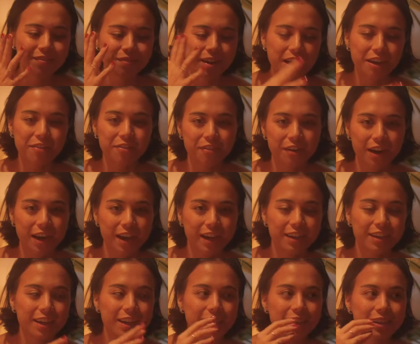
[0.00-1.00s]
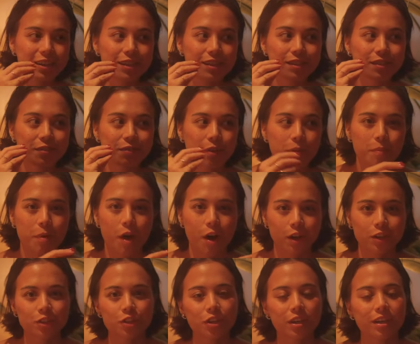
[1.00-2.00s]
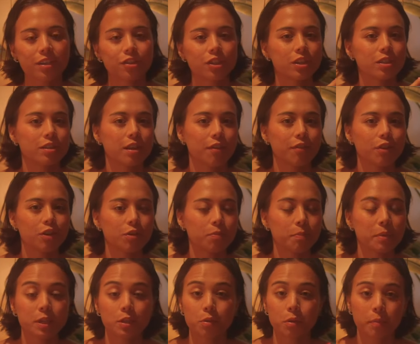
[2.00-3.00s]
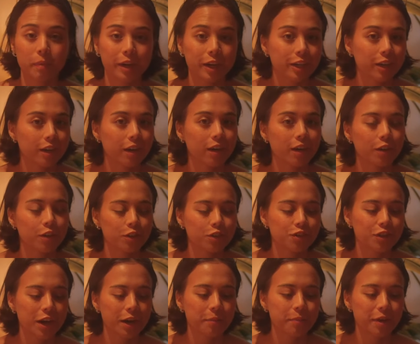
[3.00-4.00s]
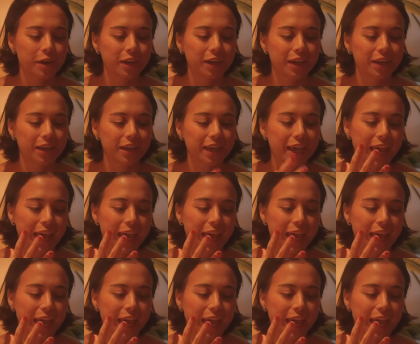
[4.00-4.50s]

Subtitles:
My friend is from Austria and she's never been to America or tried American